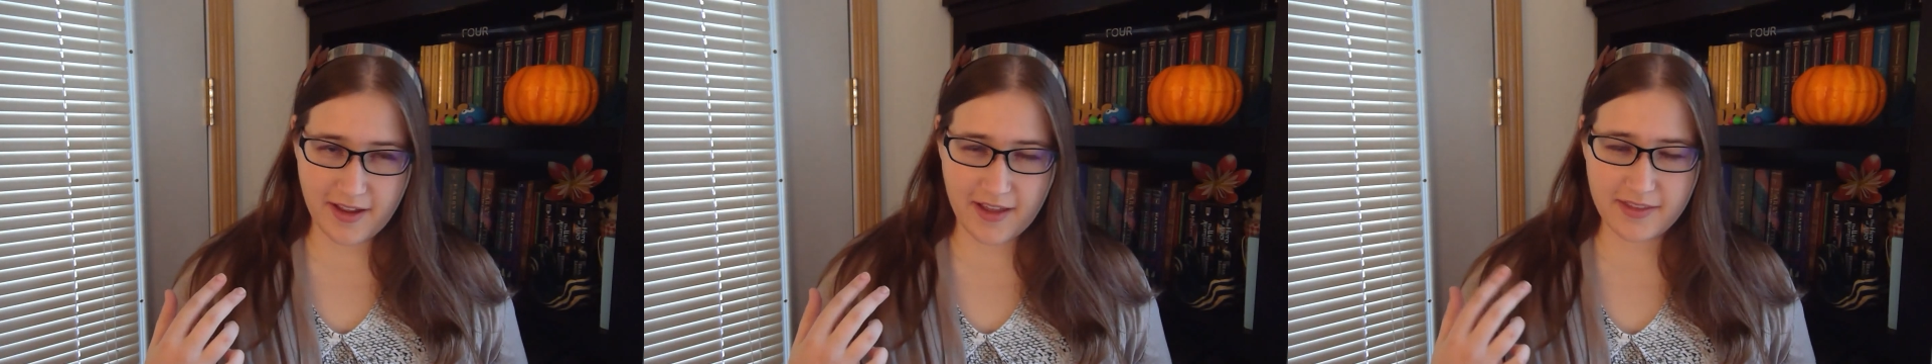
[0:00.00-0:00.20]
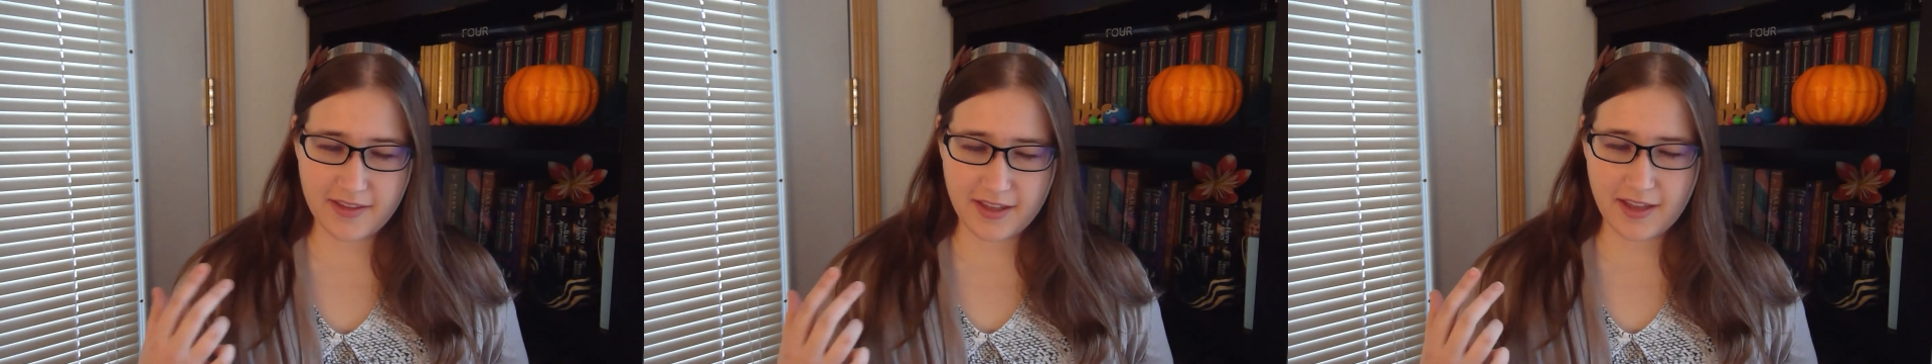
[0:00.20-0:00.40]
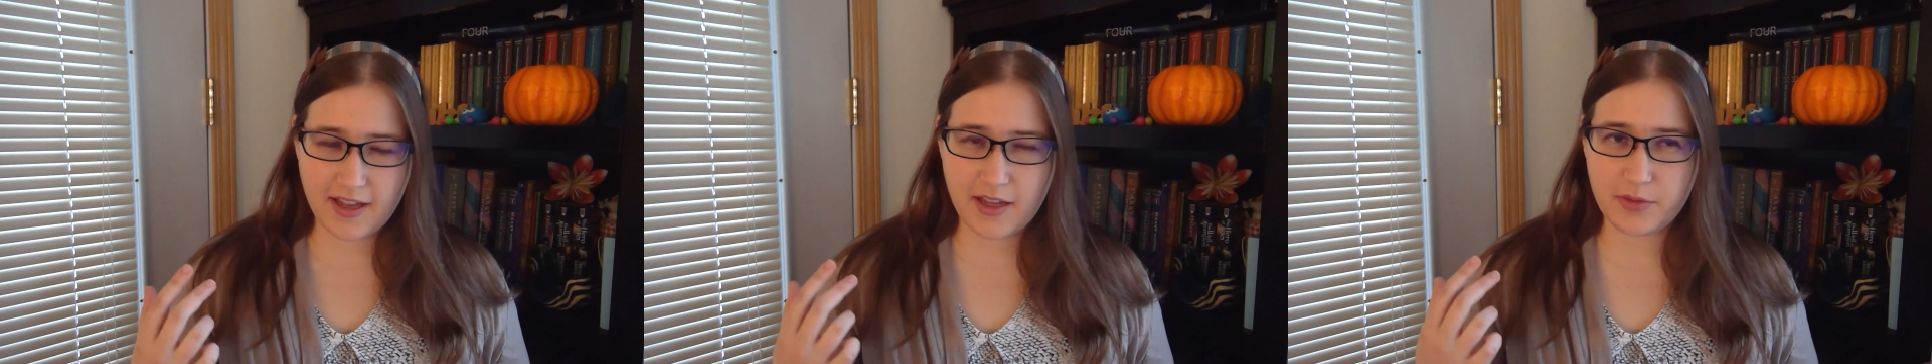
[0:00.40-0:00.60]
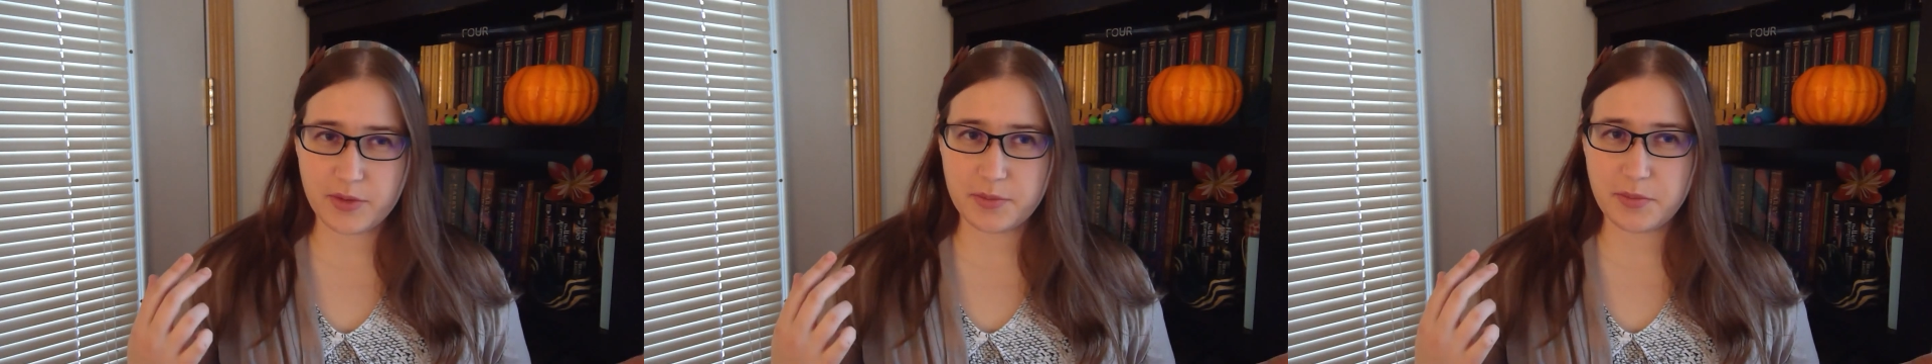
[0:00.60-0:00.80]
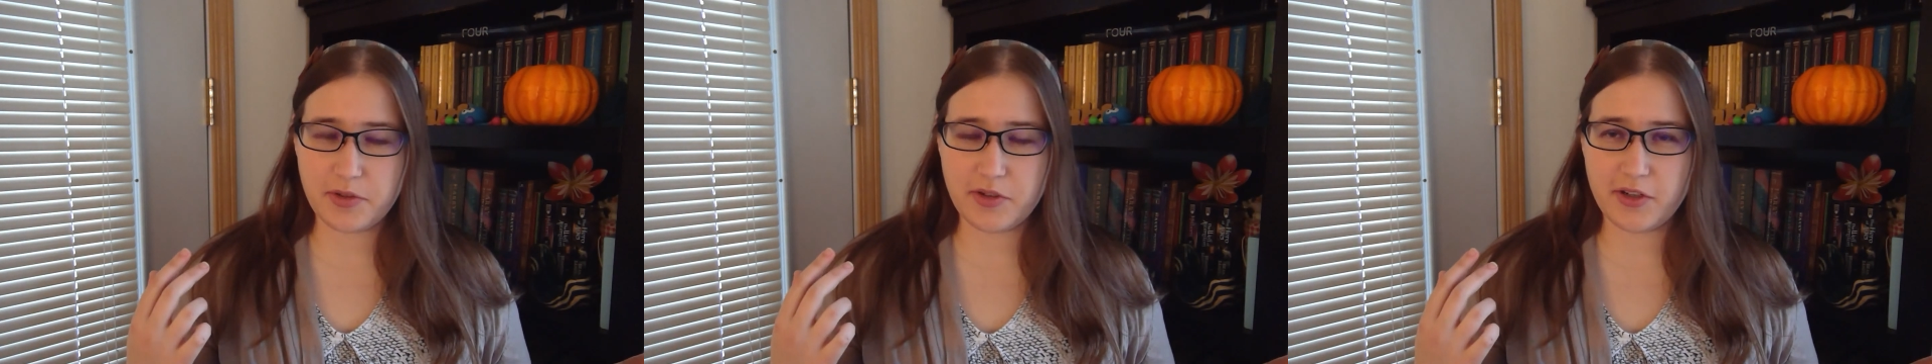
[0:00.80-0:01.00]
I think I
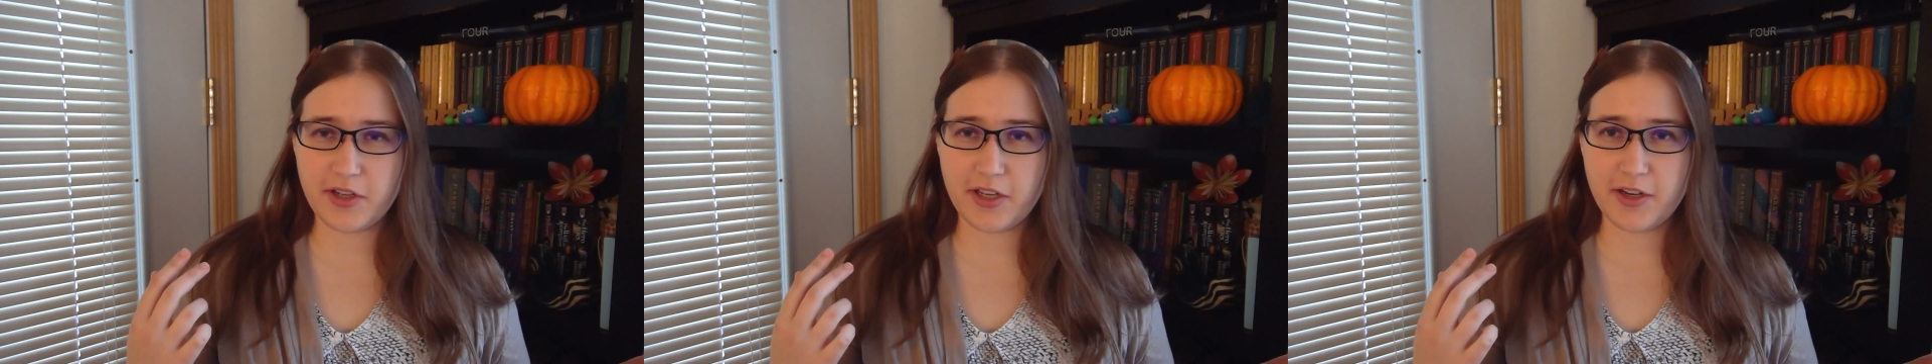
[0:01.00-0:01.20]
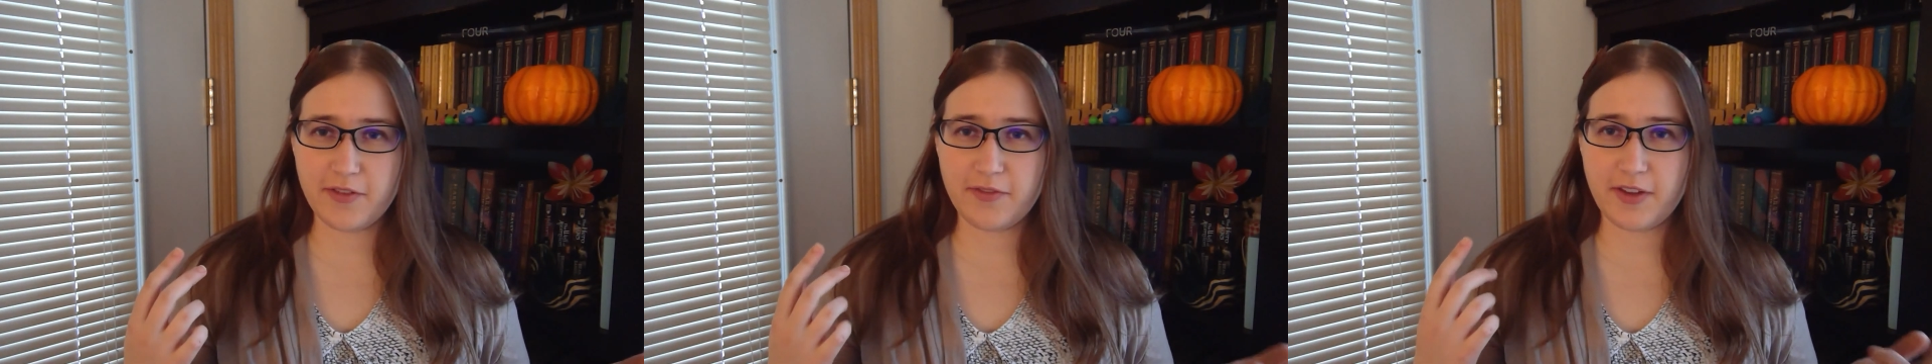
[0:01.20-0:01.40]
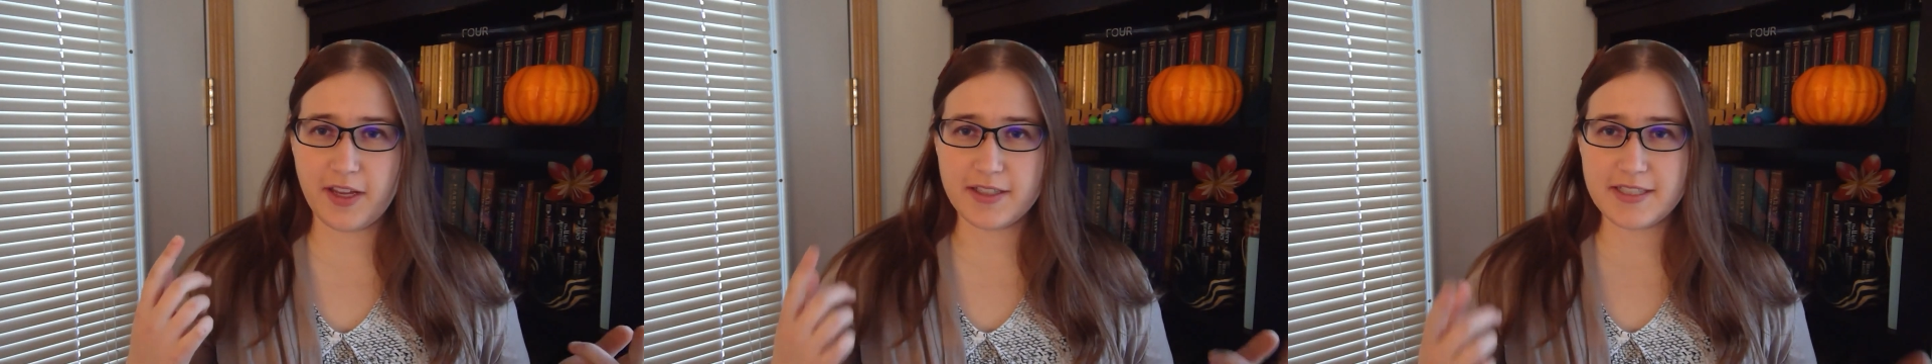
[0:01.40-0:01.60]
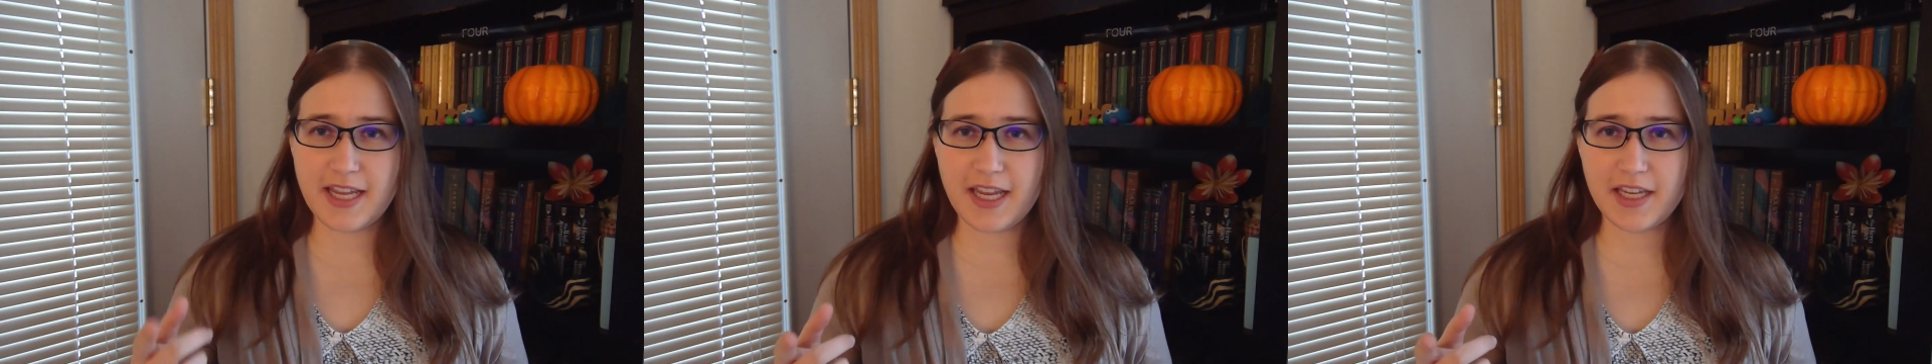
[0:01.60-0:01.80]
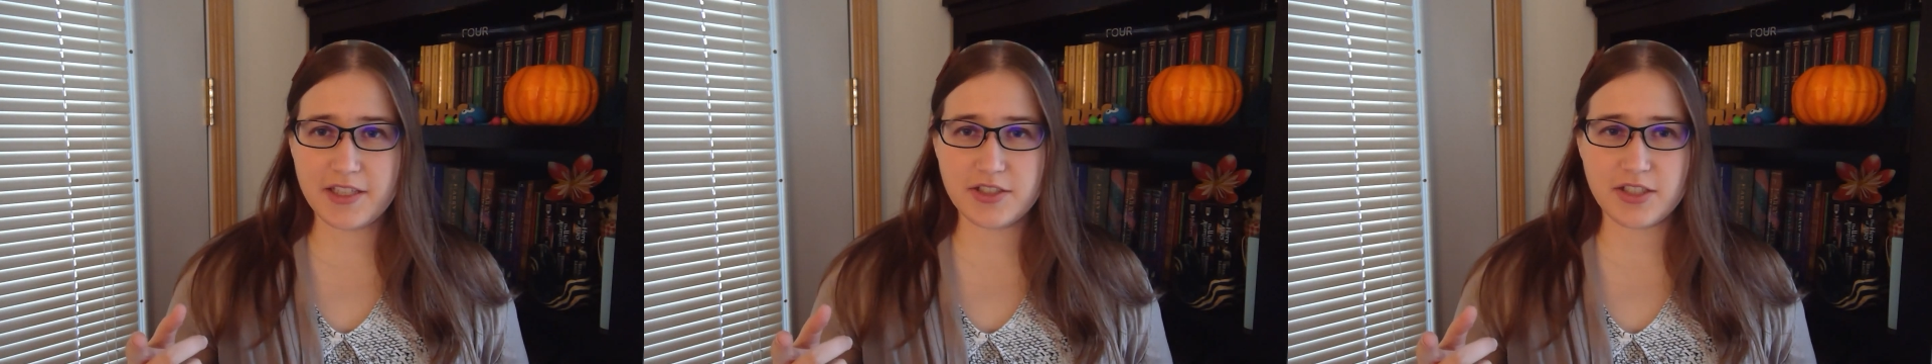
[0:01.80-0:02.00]
would put
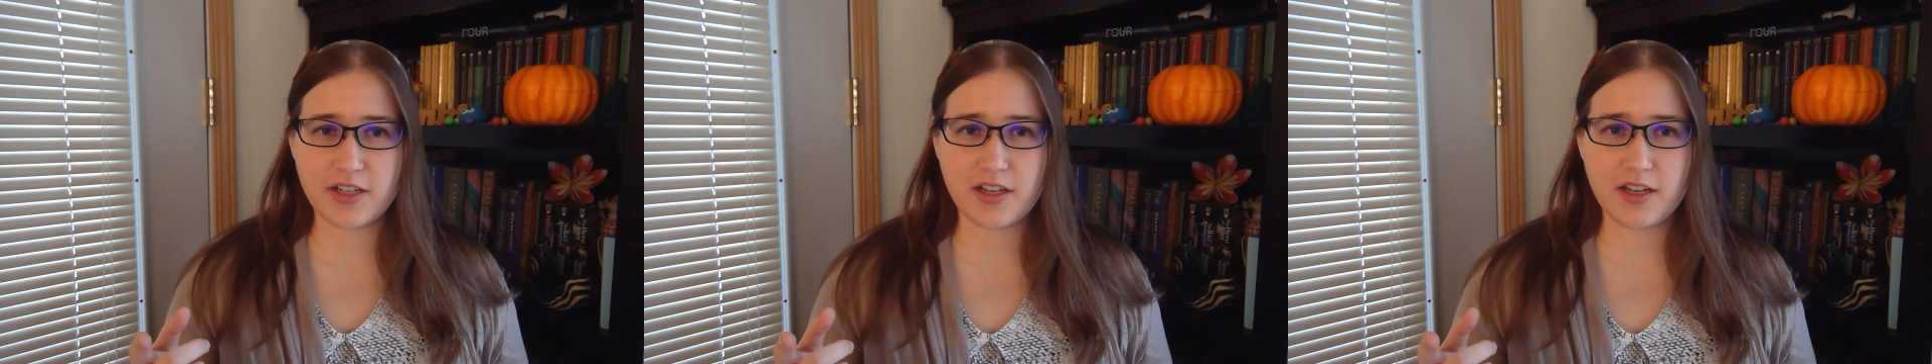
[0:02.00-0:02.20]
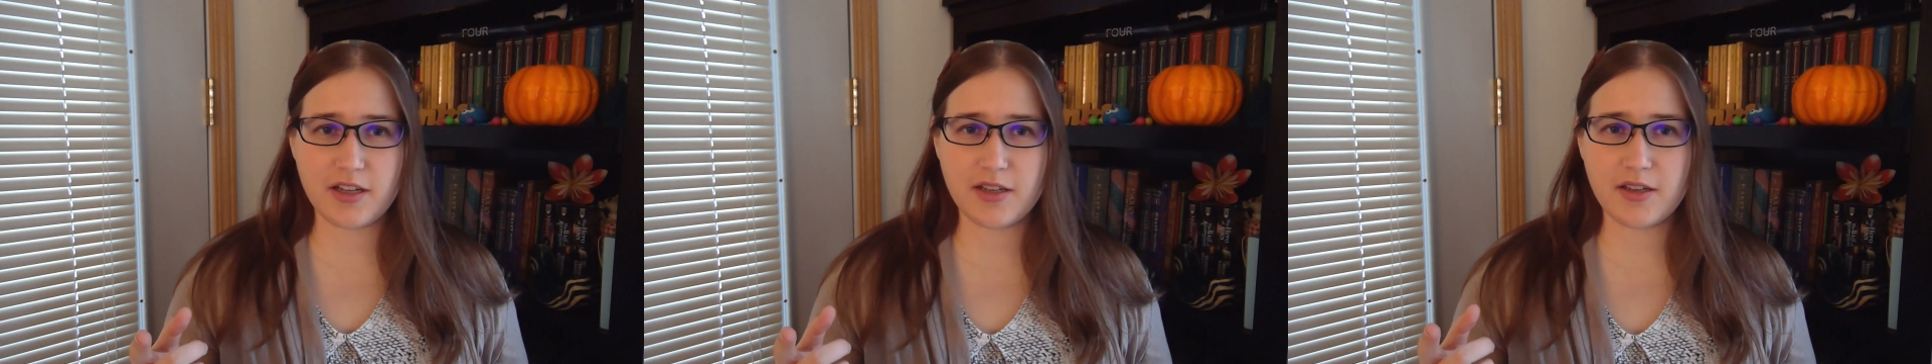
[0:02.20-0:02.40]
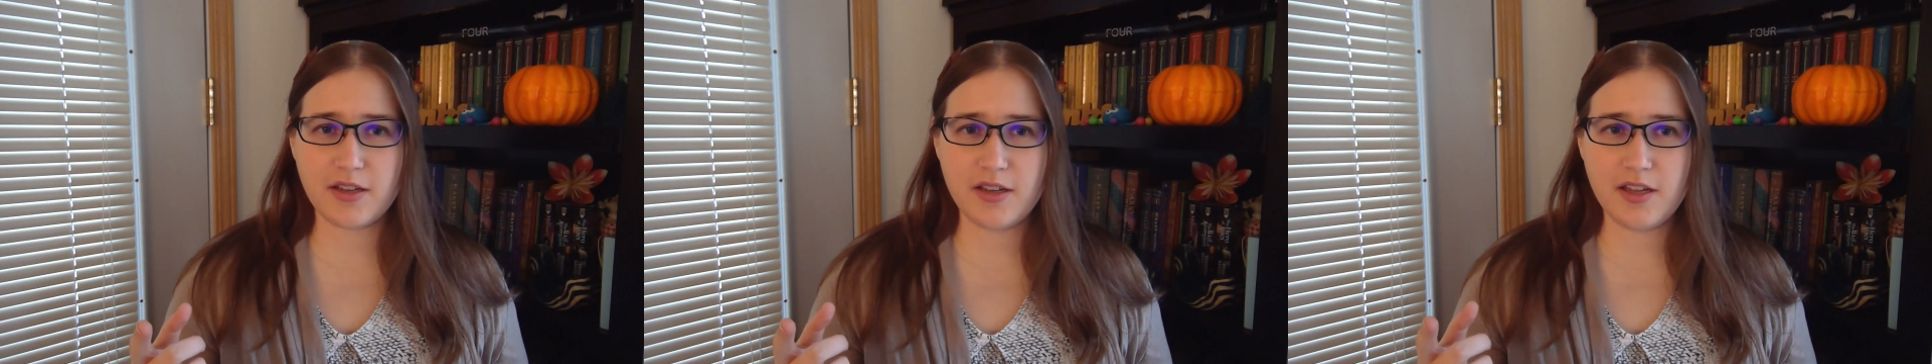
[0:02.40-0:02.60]
Fantasia